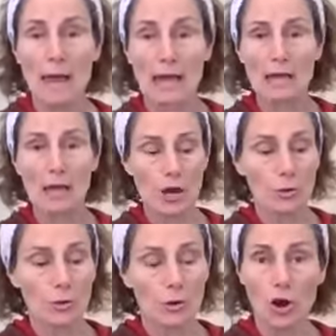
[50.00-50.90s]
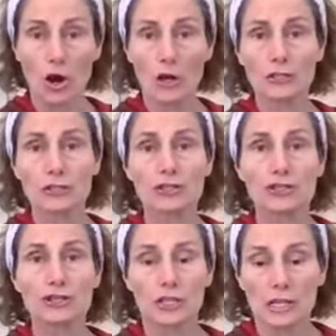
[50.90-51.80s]
mango,
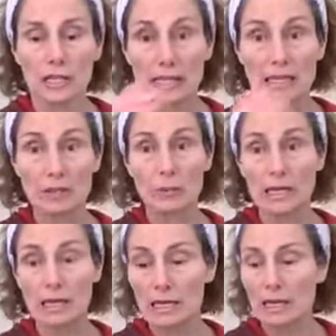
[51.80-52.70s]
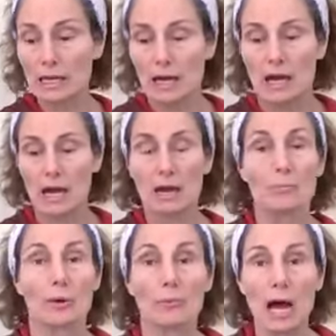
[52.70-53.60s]
orange, kiwi,
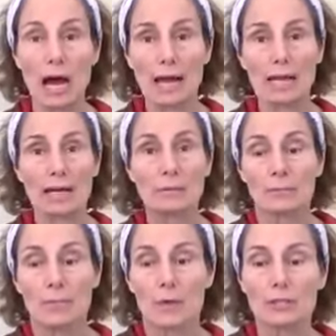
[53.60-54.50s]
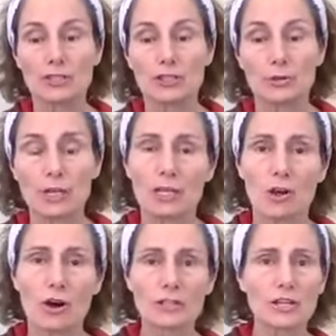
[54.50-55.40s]
papaya, but you
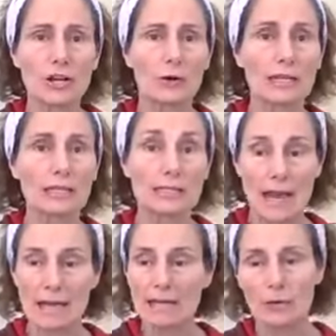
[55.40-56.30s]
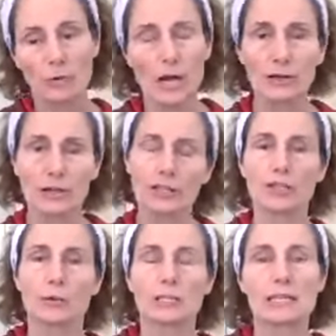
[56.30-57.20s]
can also extend it. We're not going to
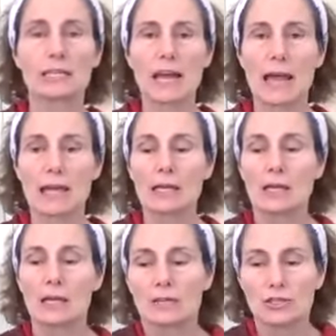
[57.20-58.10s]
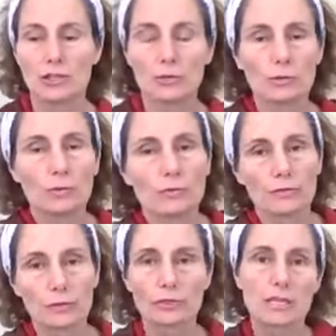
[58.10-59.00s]
do it today, to
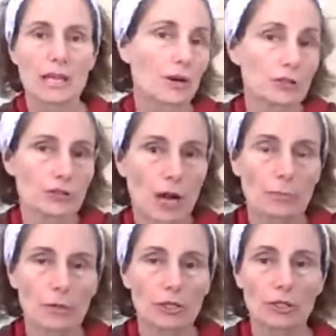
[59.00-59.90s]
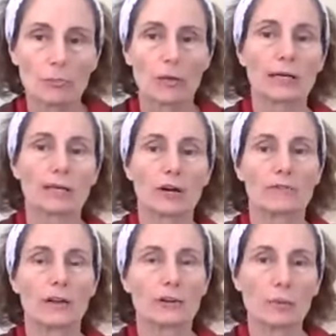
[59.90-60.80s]
fruits that aren't tropical but
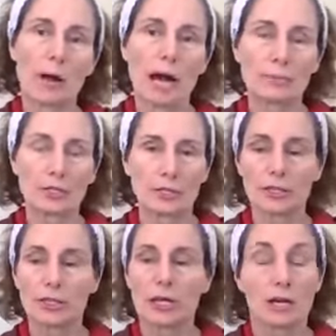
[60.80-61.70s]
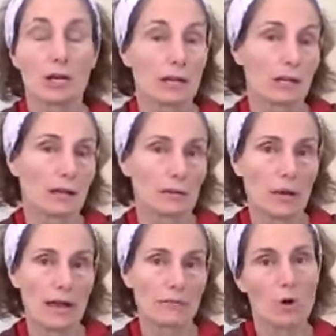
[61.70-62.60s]
are very popular.
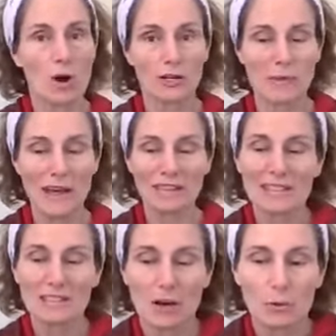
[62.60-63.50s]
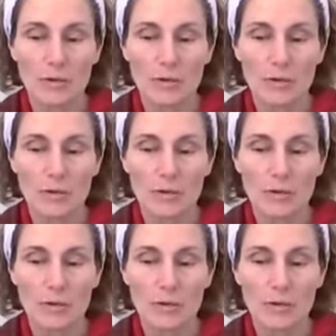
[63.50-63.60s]
We have watermelon,